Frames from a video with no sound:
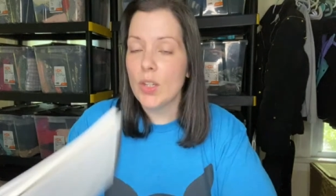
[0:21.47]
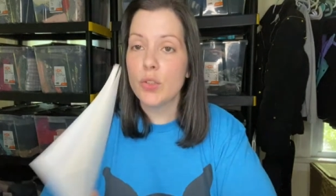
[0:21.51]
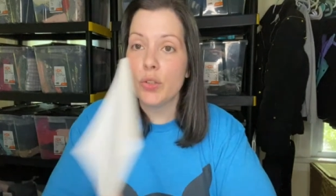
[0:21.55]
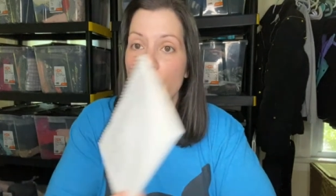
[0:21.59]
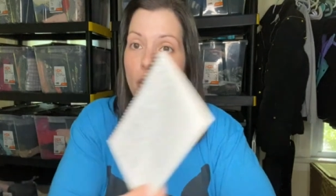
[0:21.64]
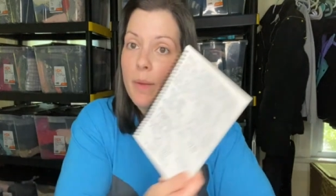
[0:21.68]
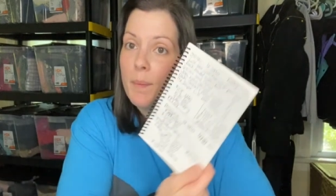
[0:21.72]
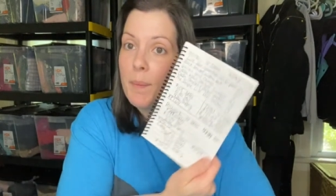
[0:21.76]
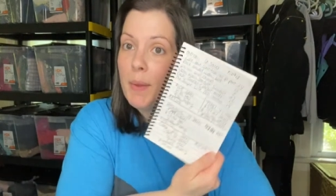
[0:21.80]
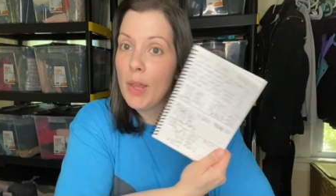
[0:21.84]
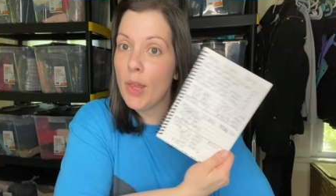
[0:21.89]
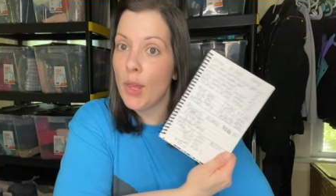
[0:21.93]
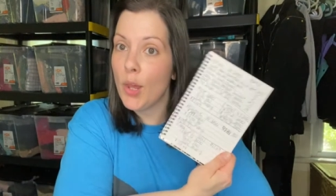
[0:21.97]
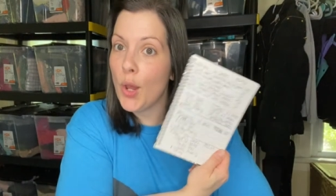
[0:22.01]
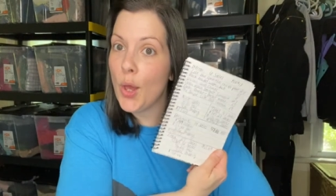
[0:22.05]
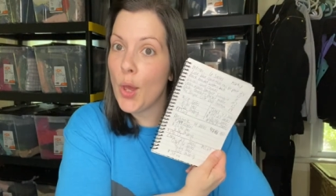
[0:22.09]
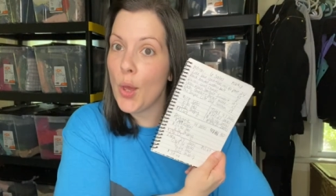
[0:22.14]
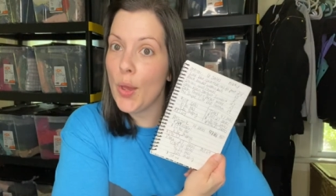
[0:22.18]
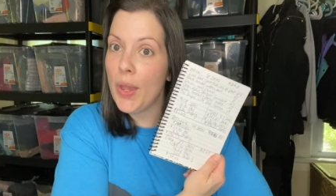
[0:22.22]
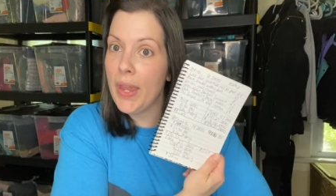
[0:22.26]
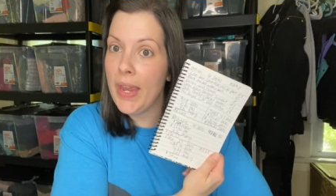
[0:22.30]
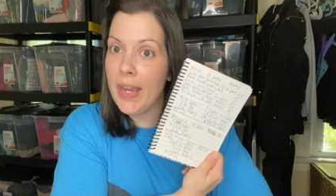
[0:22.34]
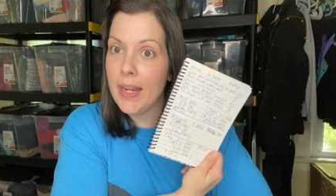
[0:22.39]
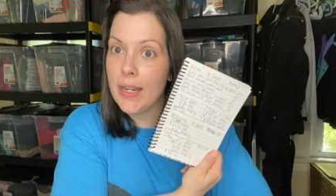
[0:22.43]
So I have my
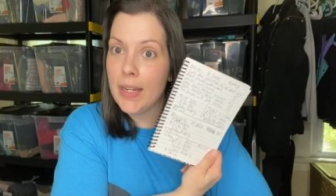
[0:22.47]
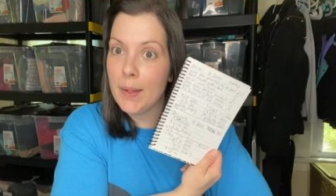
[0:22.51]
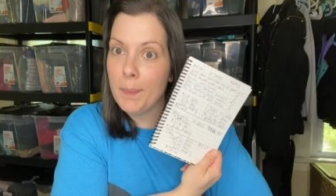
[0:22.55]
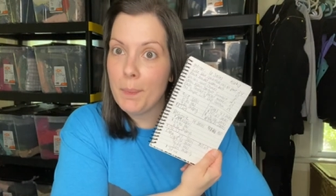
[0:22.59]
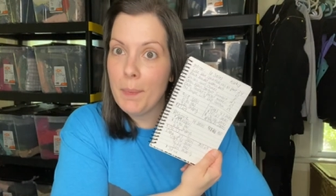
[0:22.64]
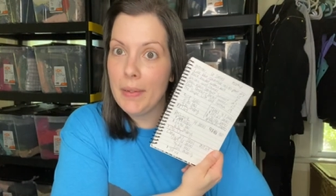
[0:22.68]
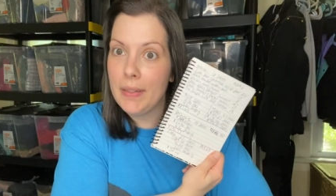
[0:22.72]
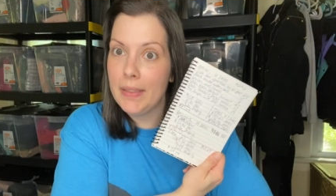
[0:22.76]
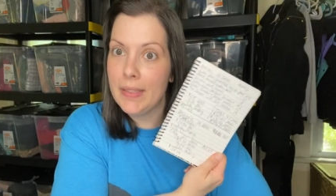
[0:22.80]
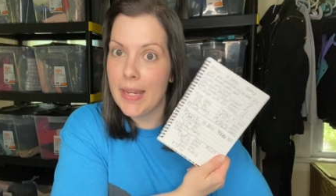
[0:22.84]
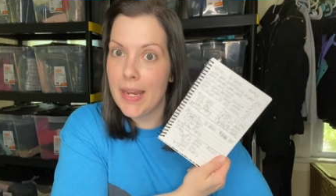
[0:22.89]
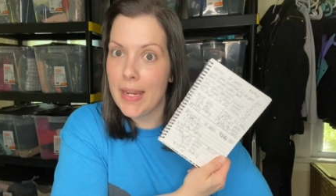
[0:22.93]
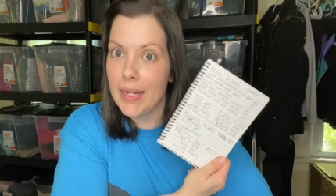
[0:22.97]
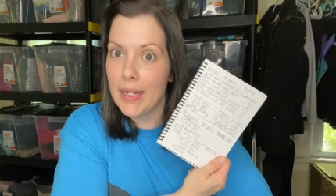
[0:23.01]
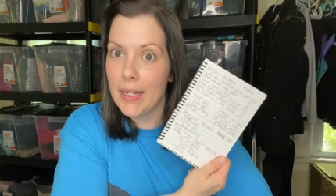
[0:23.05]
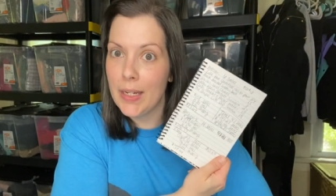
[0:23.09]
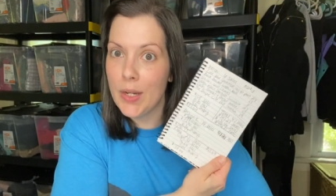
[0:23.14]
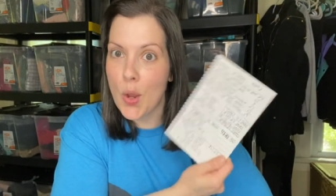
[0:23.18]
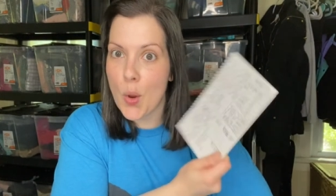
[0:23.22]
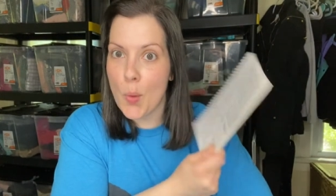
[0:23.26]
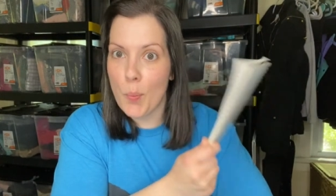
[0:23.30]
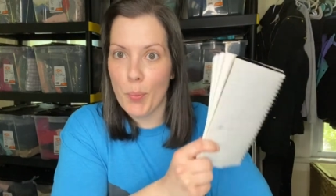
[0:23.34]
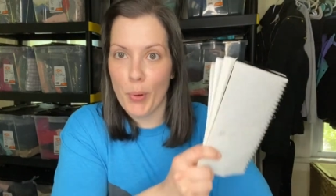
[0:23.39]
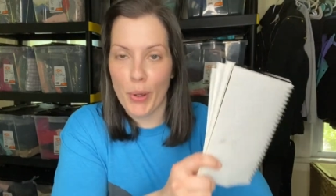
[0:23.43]
little handy dandy
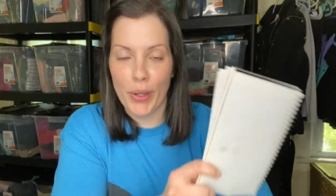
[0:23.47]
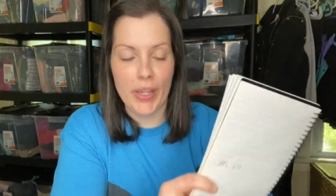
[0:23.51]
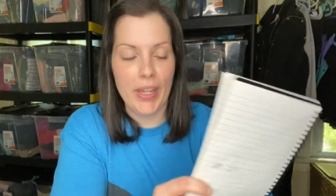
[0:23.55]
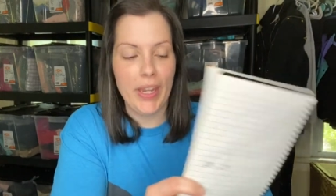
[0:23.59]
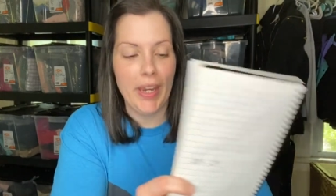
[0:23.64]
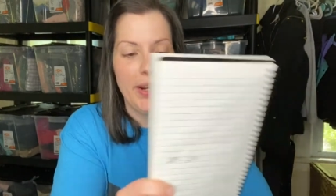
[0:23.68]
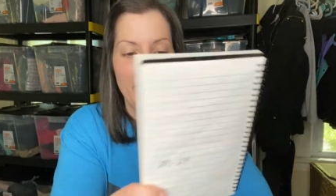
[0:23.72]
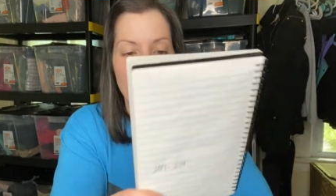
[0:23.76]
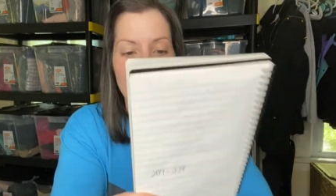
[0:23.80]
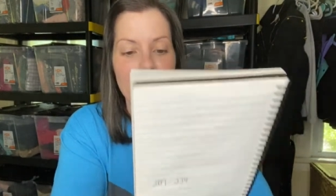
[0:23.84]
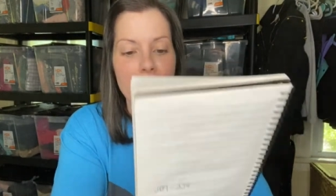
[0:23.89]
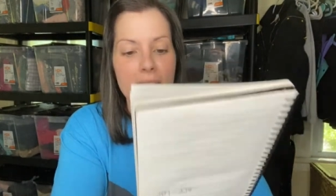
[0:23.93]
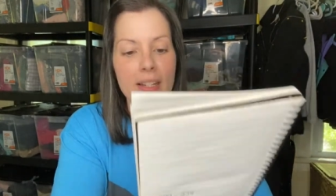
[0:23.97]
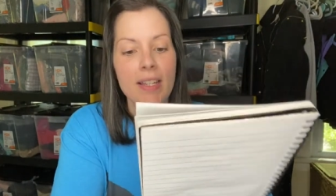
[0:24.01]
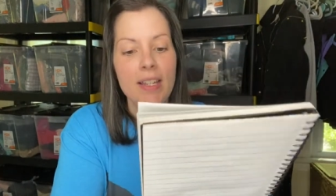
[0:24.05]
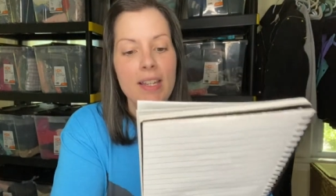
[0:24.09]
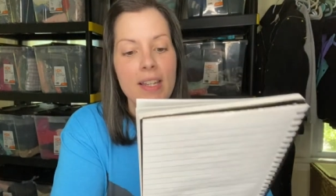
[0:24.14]
notebook here.